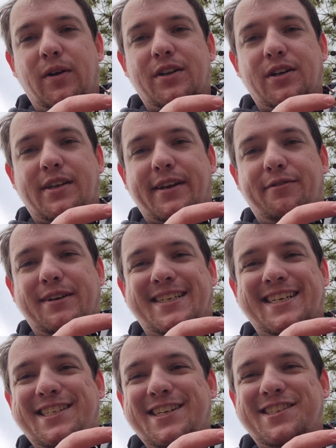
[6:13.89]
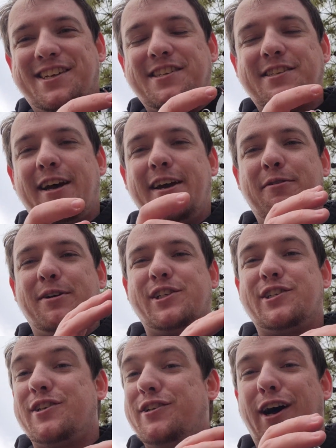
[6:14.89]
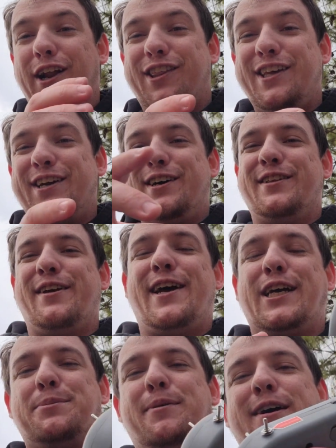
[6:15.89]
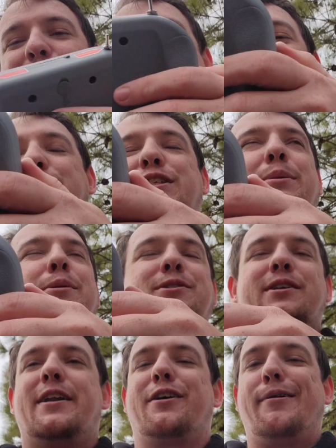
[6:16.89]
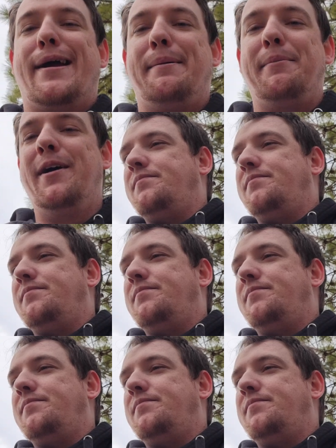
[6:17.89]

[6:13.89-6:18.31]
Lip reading: and there's like resistance on the side, which is not a thing on the Xbox, so the simulator's kind of crap.